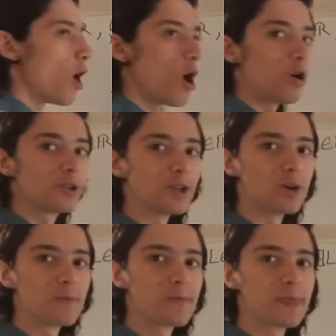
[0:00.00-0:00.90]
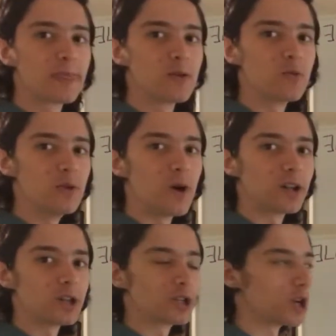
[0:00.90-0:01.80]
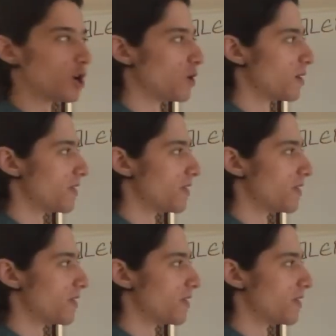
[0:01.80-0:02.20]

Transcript: Also, we want to show